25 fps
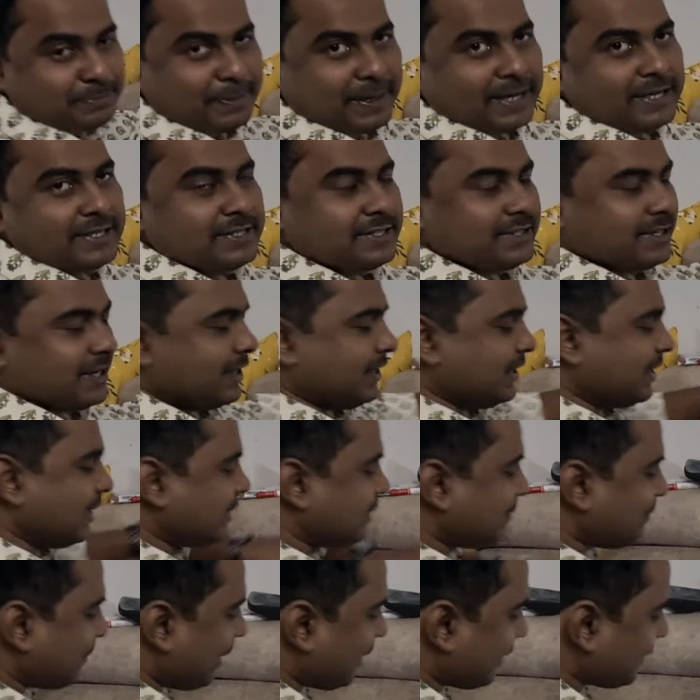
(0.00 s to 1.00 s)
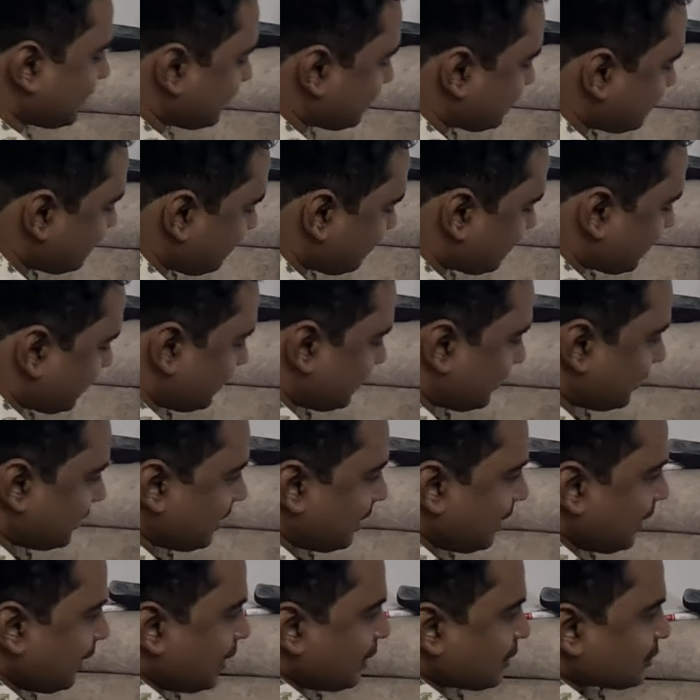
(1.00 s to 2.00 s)
price running in the market. Okay.
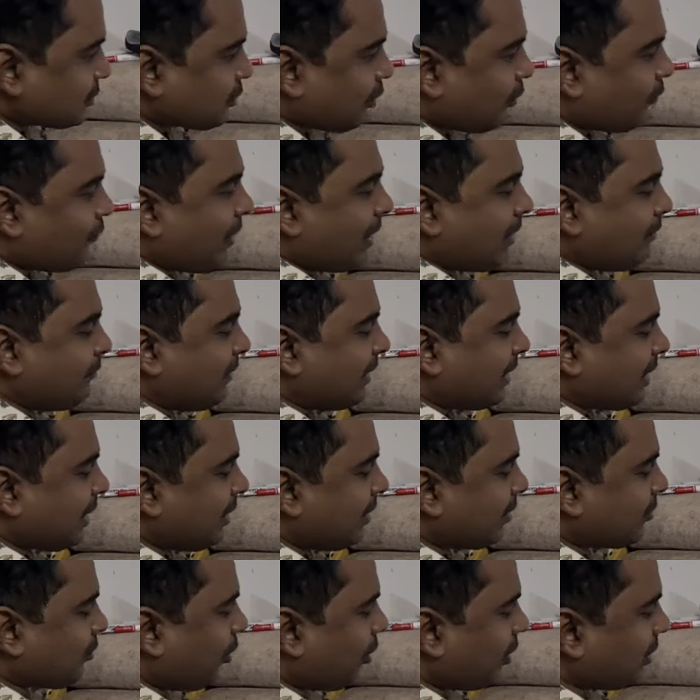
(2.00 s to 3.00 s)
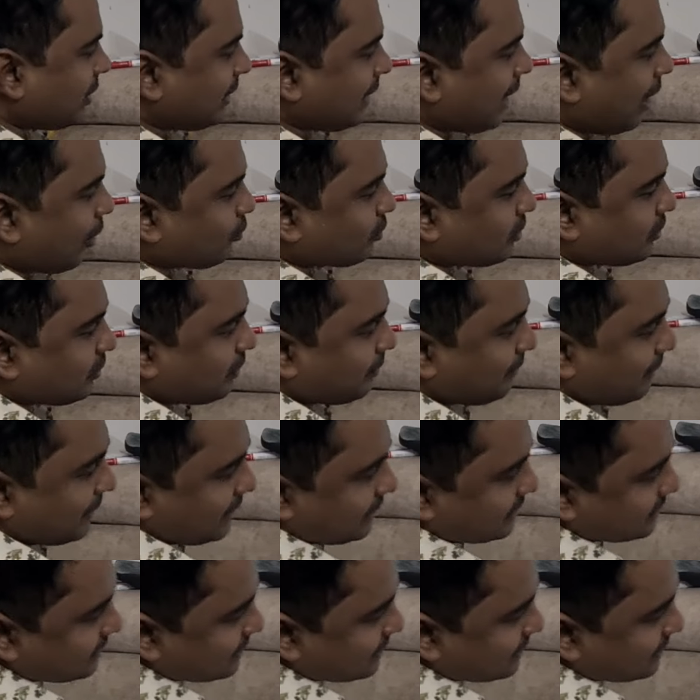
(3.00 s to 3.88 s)
So when we can call the out of the money.